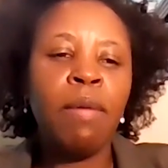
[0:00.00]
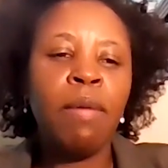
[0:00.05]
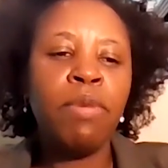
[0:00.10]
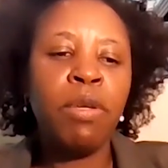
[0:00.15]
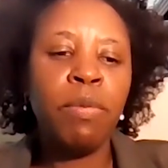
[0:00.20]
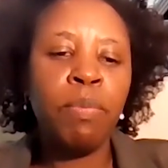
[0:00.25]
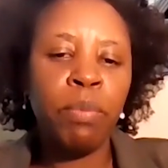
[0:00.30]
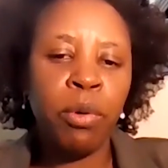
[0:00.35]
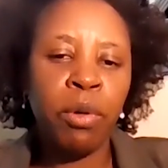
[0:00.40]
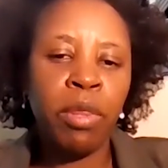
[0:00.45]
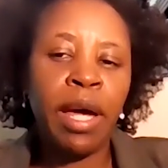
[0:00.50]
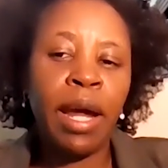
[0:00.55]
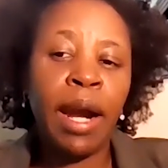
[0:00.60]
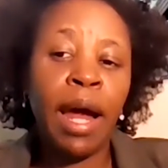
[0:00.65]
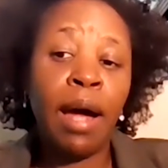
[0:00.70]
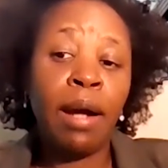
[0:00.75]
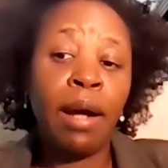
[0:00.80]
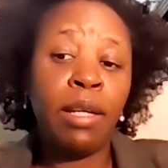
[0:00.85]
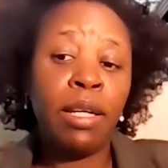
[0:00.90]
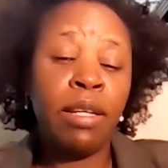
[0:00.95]
people that
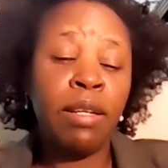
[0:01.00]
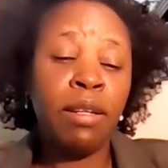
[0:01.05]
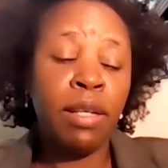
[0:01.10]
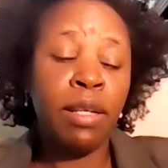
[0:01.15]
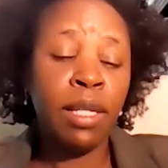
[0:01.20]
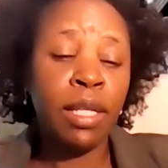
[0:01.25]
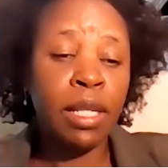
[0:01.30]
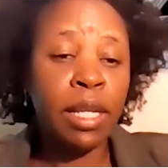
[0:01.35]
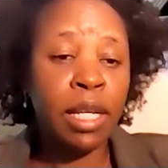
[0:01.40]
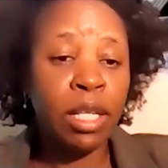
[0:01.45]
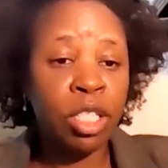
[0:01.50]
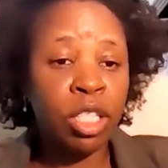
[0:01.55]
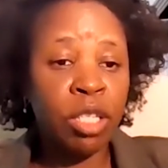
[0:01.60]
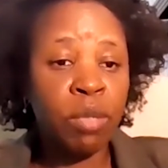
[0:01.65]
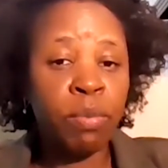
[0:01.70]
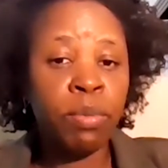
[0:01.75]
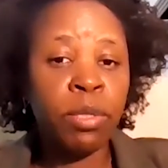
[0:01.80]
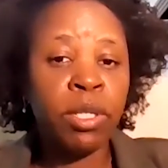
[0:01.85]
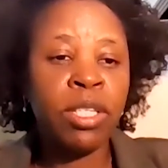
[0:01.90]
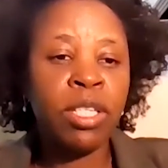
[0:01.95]
are in
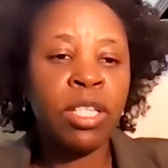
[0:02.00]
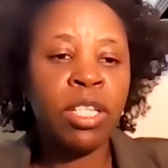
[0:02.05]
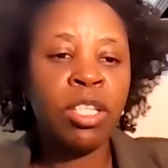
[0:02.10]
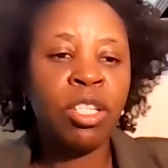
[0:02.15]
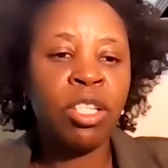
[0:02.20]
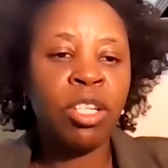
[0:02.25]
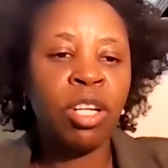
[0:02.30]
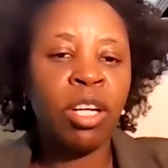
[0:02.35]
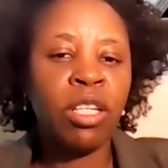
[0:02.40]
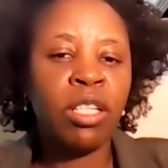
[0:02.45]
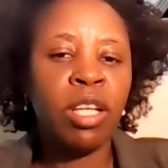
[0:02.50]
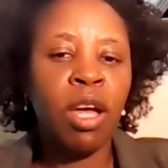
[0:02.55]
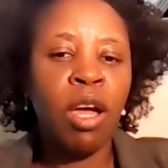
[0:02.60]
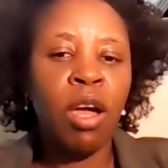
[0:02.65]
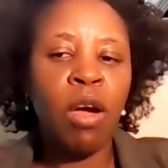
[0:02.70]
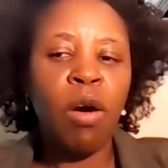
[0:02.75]
leadership positions